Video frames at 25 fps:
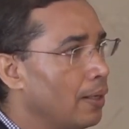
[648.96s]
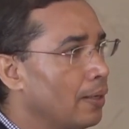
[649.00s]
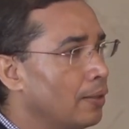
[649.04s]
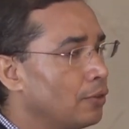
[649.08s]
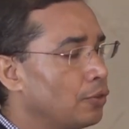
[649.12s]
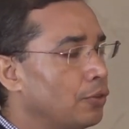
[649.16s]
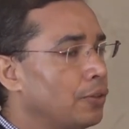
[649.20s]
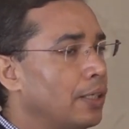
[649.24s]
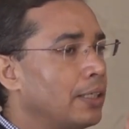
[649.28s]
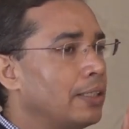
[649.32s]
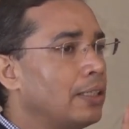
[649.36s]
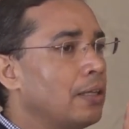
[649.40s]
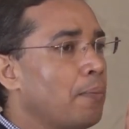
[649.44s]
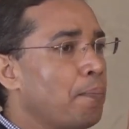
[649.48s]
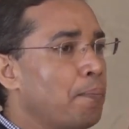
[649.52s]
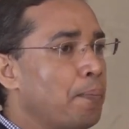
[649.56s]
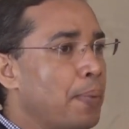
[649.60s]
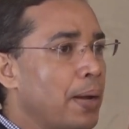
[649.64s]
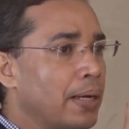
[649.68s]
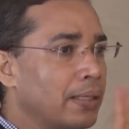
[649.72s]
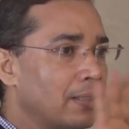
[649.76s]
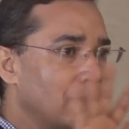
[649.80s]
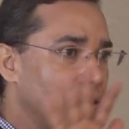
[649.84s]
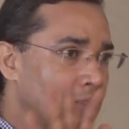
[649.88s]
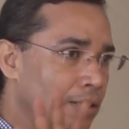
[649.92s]
So that's the
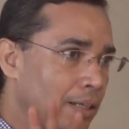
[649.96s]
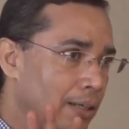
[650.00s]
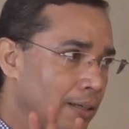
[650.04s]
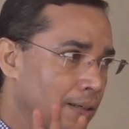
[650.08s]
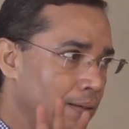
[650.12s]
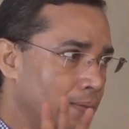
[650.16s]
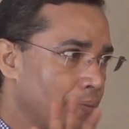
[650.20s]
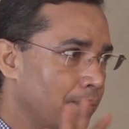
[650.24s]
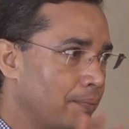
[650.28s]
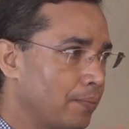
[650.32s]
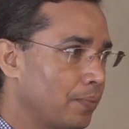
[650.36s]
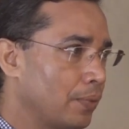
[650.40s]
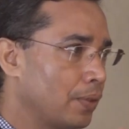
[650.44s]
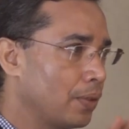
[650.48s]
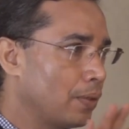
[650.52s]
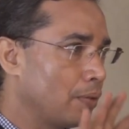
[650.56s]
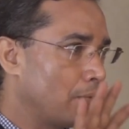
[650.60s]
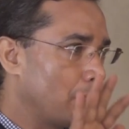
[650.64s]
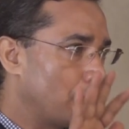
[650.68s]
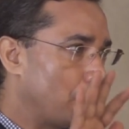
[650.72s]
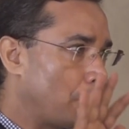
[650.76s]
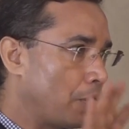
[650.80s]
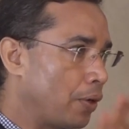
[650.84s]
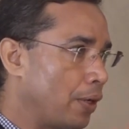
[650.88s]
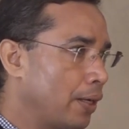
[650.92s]
best thing
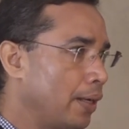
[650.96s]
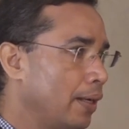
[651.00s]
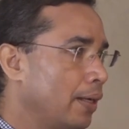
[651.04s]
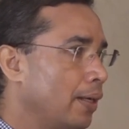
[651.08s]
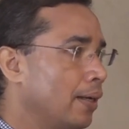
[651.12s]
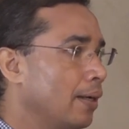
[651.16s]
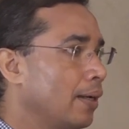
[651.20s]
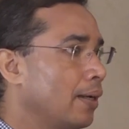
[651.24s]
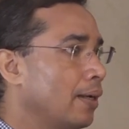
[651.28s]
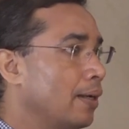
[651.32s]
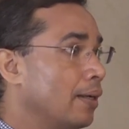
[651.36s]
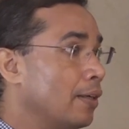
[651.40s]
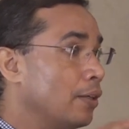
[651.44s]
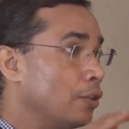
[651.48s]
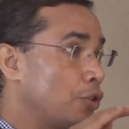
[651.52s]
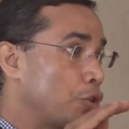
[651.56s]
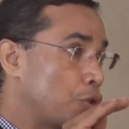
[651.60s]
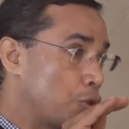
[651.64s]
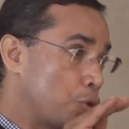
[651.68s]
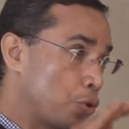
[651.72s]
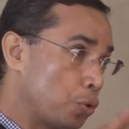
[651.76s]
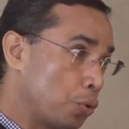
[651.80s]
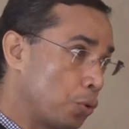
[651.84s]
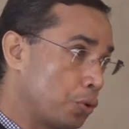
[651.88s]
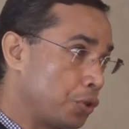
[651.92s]
for a
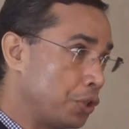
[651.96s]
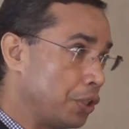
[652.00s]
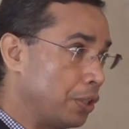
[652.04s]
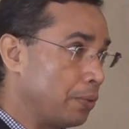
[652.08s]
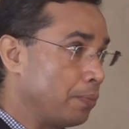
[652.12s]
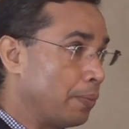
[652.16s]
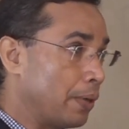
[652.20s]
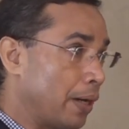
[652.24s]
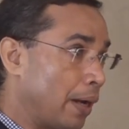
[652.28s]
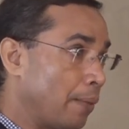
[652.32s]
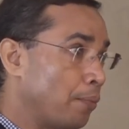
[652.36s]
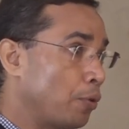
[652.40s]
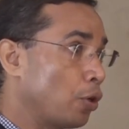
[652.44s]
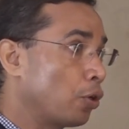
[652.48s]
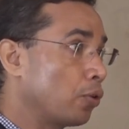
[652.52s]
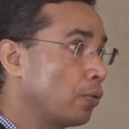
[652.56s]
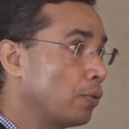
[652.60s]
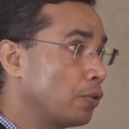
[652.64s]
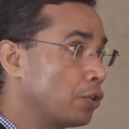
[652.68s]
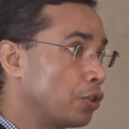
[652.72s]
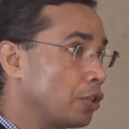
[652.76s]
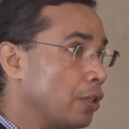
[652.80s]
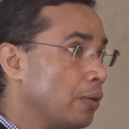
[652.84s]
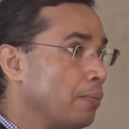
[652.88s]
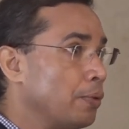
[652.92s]
stroke treatment. I'm talking
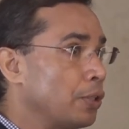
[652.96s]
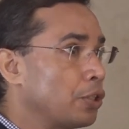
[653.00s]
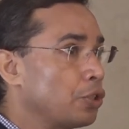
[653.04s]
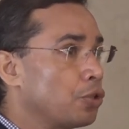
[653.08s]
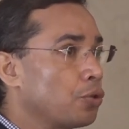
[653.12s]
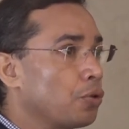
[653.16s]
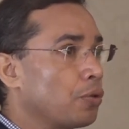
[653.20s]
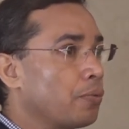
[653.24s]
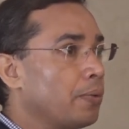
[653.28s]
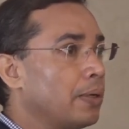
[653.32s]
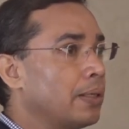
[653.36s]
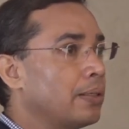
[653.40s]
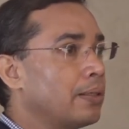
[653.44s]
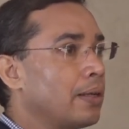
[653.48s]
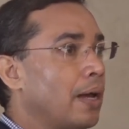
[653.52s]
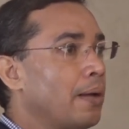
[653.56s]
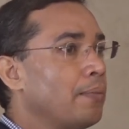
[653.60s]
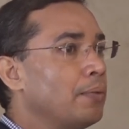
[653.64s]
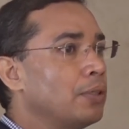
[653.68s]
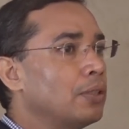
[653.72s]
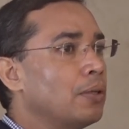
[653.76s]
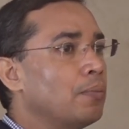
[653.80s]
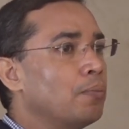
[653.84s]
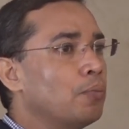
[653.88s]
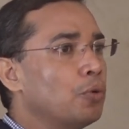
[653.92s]
ischemic stroke, where time
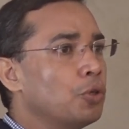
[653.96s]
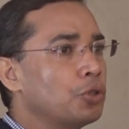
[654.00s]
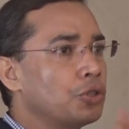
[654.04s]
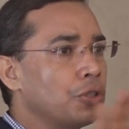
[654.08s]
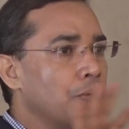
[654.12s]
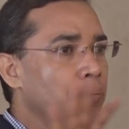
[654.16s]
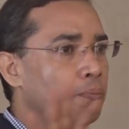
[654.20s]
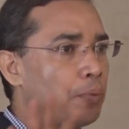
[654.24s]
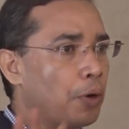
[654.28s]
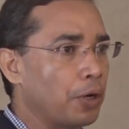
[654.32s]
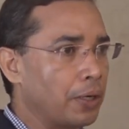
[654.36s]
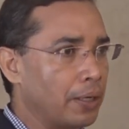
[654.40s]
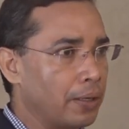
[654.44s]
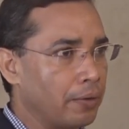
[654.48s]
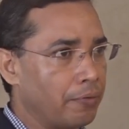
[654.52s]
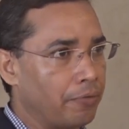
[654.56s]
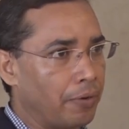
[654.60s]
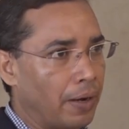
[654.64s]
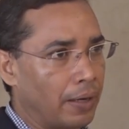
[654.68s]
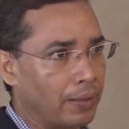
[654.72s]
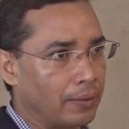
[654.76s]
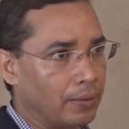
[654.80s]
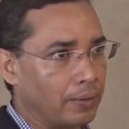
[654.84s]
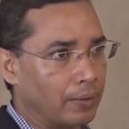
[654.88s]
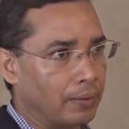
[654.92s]
is the most important
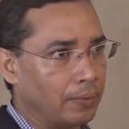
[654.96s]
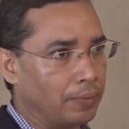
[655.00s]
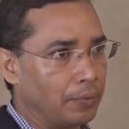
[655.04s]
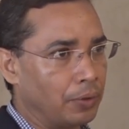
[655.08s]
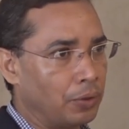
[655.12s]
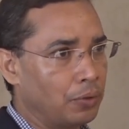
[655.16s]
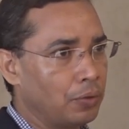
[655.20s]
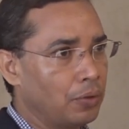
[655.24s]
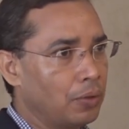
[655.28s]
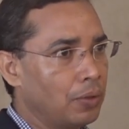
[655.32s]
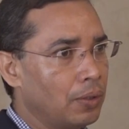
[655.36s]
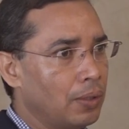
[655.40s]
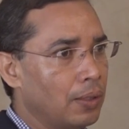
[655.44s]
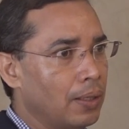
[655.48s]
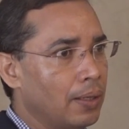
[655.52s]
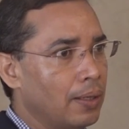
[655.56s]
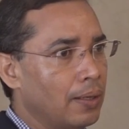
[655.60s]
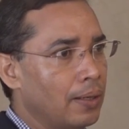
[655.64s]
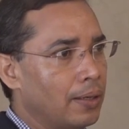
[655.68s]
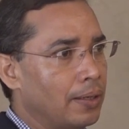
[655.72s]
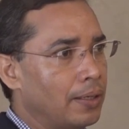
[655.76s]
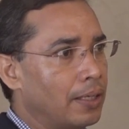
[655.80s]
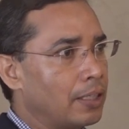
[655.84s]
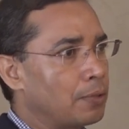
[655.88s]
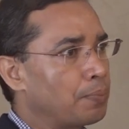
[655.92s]
factor, you know.
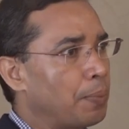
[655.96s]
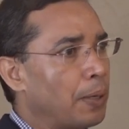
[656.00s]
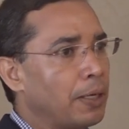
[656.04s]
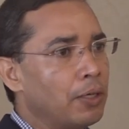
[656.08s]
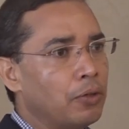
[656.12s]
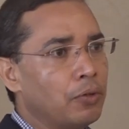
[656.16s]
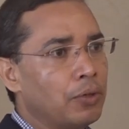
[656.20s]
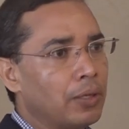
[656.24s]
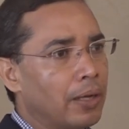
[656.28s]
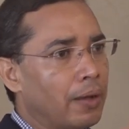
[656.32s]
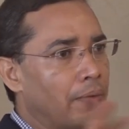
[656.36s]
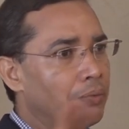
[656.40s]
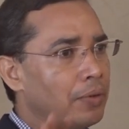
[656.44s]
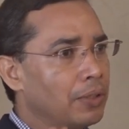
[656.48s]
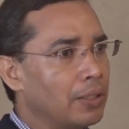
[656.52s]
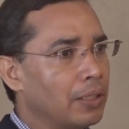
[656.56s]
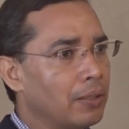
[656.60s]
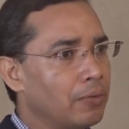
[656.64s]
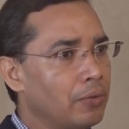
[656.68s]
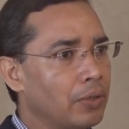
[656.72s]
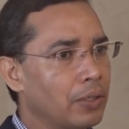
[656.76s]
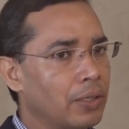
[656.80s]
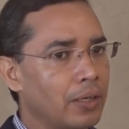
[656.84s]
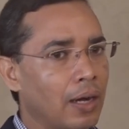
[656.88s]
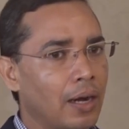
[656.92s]
Despite doing
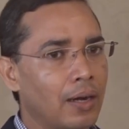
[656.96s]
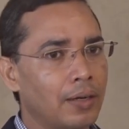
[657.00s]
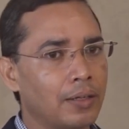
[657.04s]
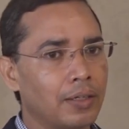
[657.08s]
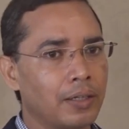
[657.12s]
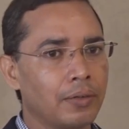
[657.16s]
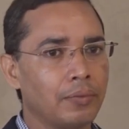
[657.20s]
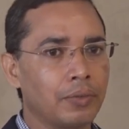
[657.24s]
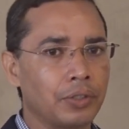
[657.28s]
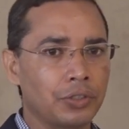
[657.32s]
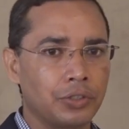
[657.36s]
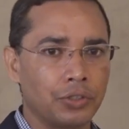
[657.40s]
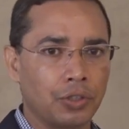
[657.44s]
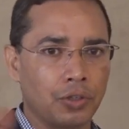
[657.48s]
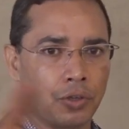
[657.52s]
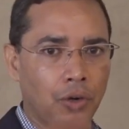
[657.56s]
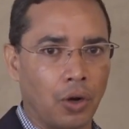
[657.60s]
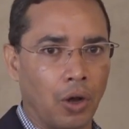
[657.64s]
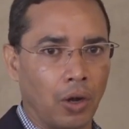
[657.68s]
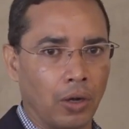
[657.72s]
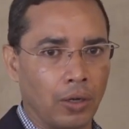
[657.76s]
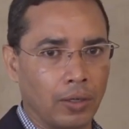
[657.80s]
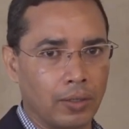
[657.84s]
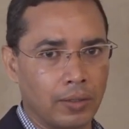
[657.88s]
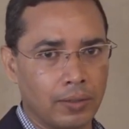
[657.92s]
everything, we can't reverse the
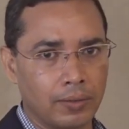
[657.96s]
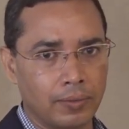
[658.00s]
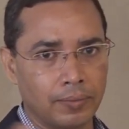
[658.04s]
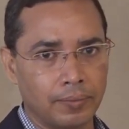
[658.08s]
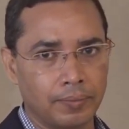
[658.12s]
clock.